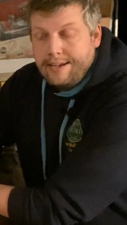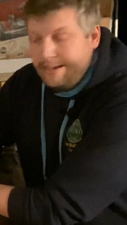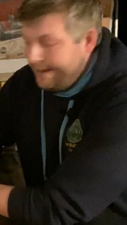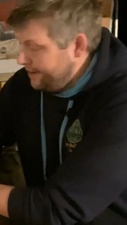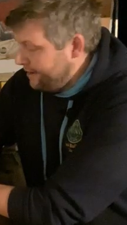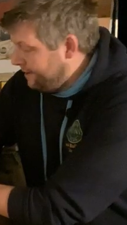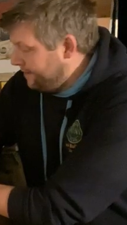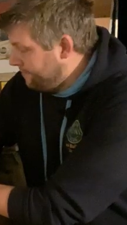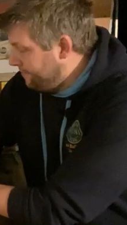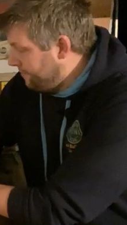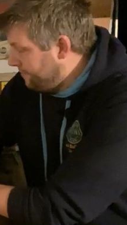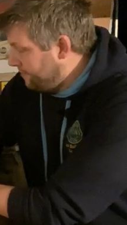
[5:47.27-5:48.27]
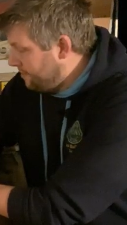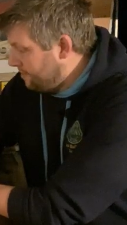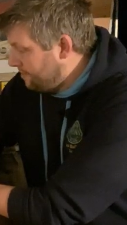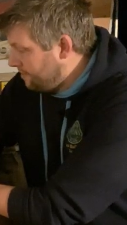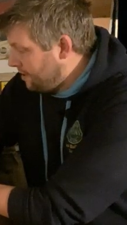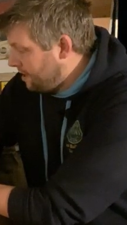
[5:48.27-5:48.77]

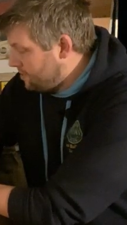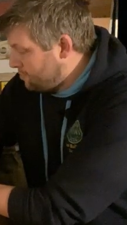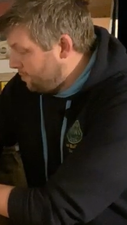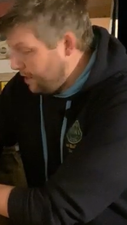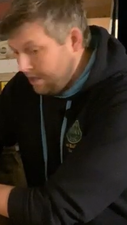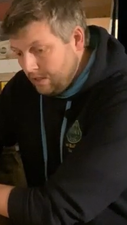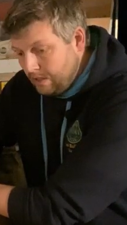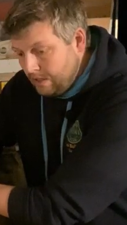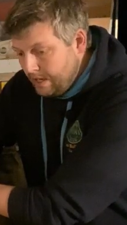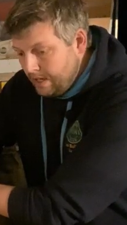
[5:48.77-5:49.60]
as well.